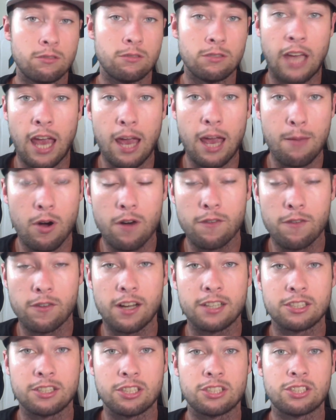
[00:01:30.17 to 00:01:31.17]
came
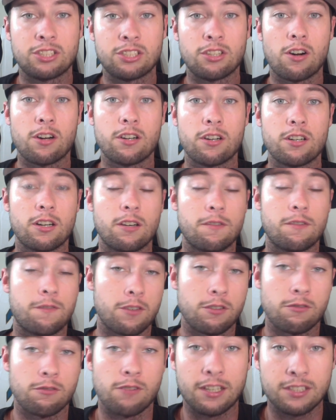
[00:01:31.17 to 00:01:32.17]
over as a starter
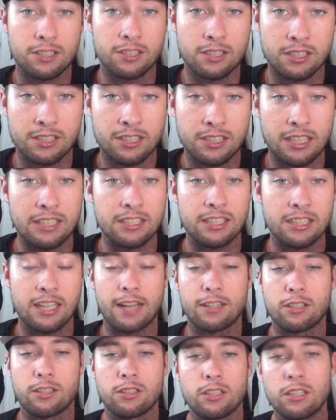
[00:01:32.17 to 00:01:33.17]
for the rest of the season
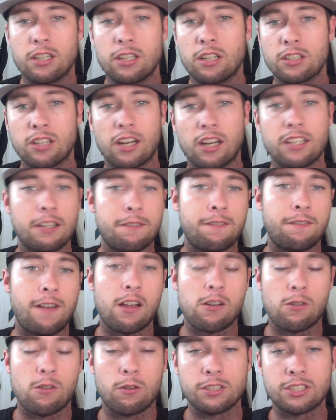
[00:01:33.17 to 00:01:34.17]
after, you know, Dante
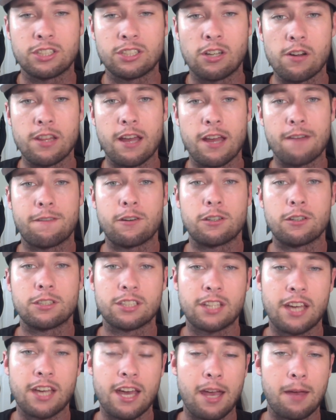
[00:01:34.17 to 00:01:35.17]
Fowler only started that
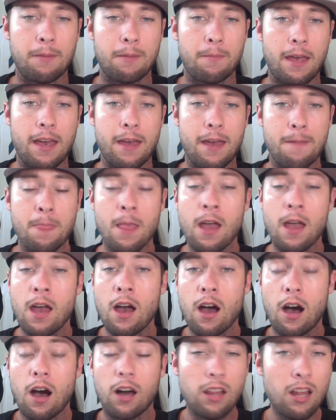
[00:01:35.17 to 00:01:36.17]
first game. And
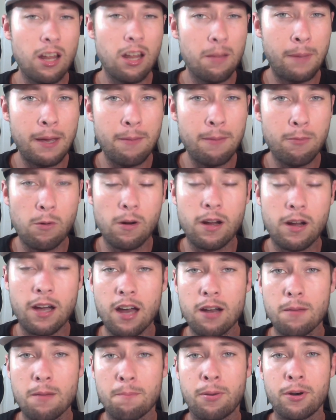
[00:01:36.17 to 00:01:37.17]
a lot of people were
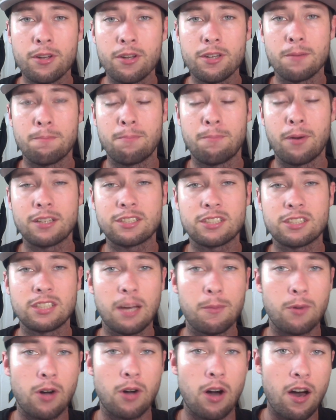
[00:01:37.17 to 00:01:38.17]
kind of putting the bust
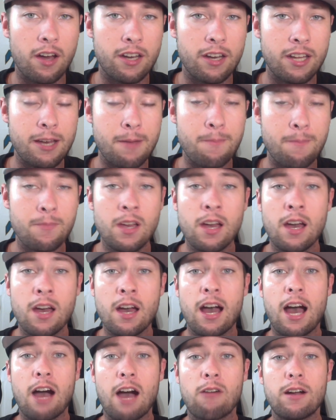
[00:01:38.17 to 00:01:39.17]
label on him.
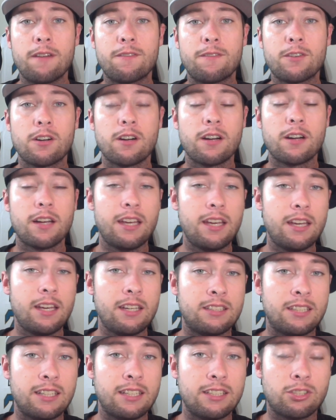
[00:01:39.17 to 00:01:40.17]
However, he
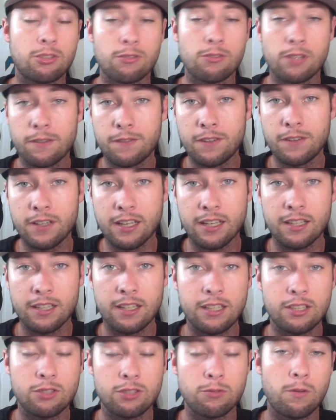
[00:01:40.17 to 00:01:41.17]
did terrific in
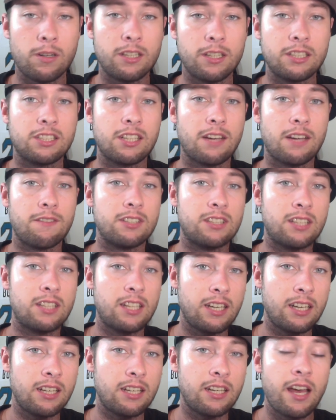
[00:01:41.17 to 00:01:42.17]
the
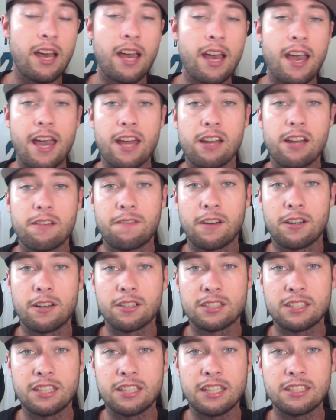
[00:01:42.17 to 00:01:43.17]
2017
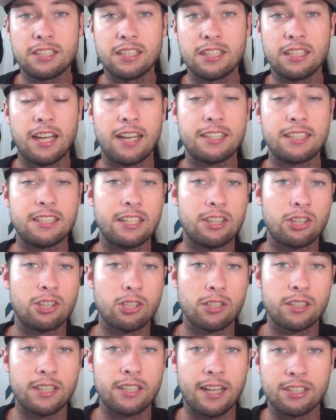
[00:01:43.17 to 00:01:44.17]
NFL season as a
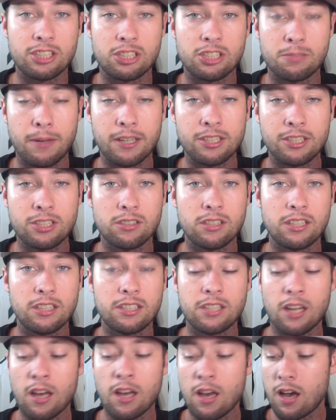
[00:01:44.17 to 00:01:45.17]
third down
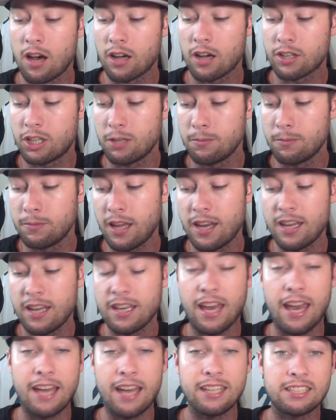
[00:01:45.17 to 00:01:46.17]
specialist,
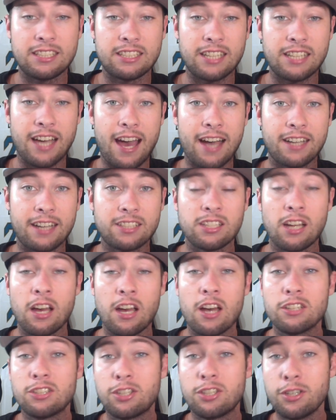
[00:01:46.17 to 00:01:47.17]
accumulating 8 sacks,
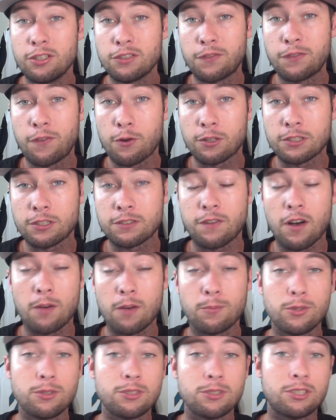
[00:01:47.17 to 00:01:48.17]
2 forced
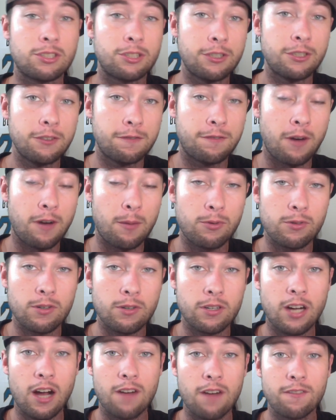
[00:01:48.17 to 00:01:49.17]
fumbles, 2 fumble
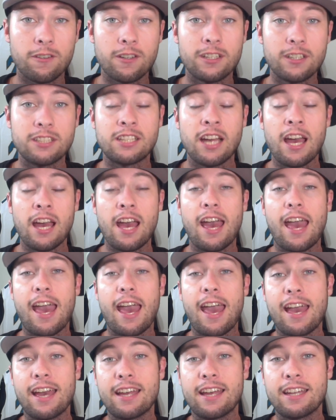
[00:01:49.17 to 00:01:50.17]
recoveries,
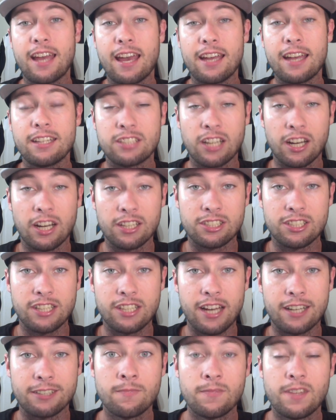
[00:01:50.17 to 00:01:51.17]
and a
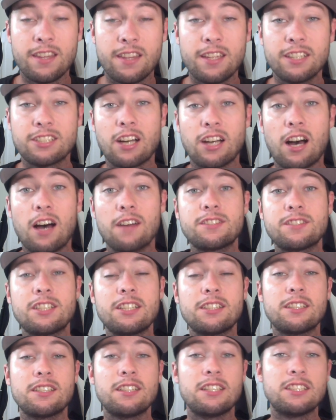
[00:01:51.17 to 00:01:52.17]
touchdown. Then this
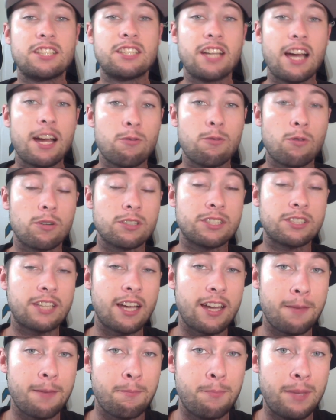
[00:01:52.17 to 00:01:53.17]
offseason, the Jaguars
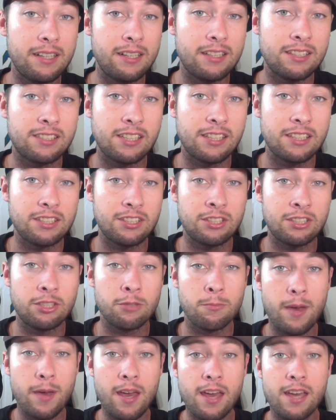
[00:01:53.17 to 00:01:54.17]
had a big decision to
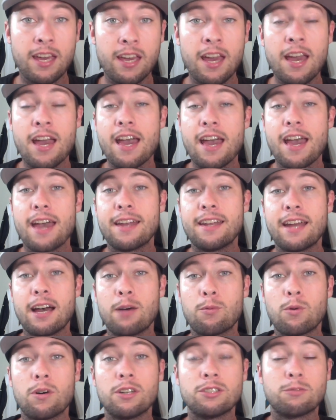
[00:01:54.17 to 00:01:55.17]
make, and
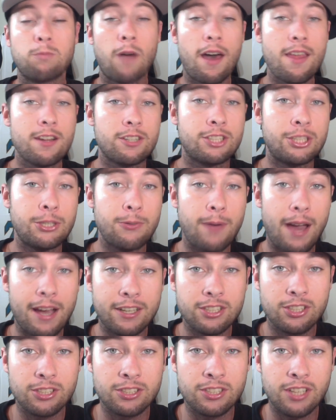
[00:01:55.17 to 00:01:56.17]
that was whether to
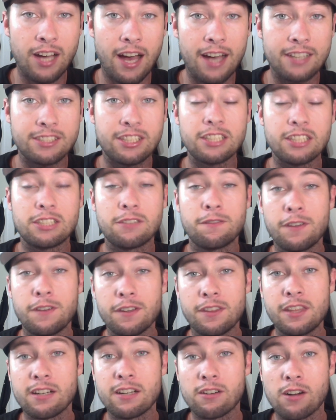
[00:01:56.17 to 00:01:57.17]
exercise his
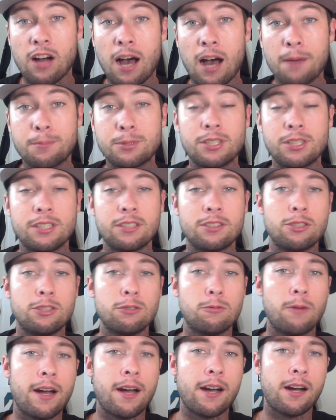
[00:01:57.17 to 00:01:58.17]
fifth-year option
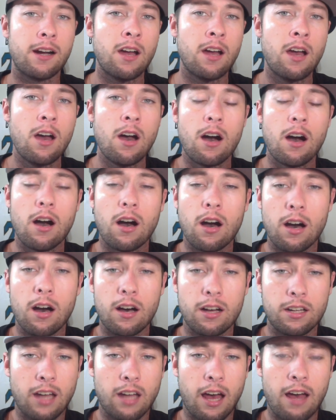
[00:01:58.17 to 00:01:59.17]
to where,
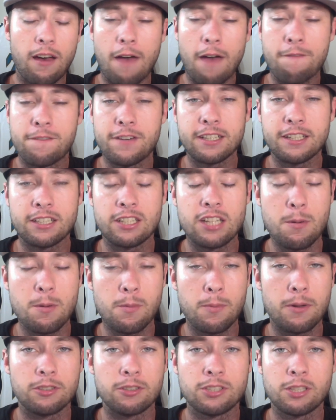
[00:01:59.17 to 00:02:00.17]
I forget the
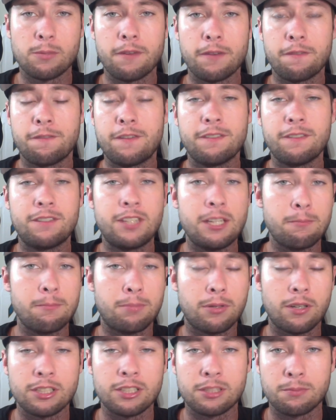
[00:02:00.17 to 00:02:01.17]
number, but it was going to be
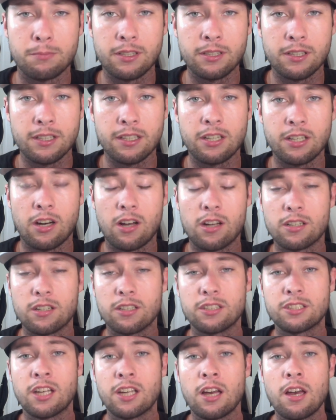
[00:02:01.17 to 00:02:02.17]
$15-plus
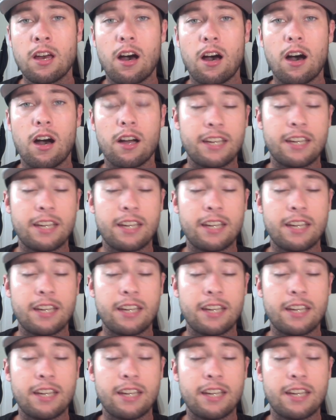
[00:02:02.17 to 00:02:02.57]
million